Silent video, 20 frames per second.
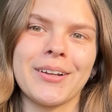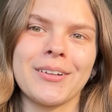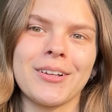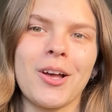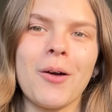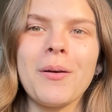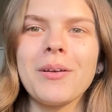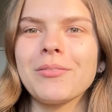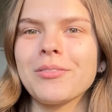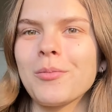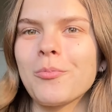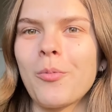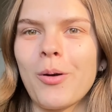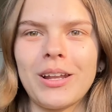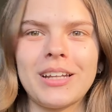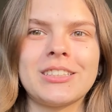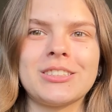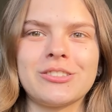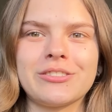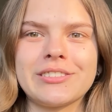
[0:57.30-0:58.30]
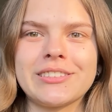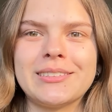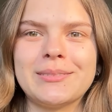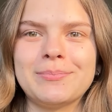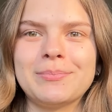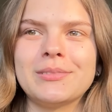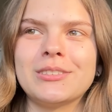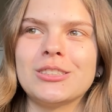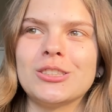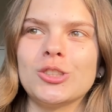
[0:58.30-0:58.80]
going from one
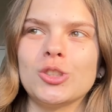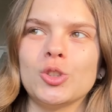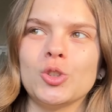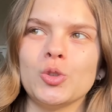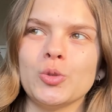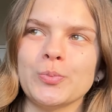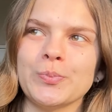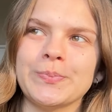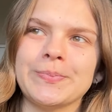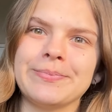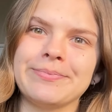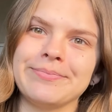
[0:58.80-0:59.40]
extreme to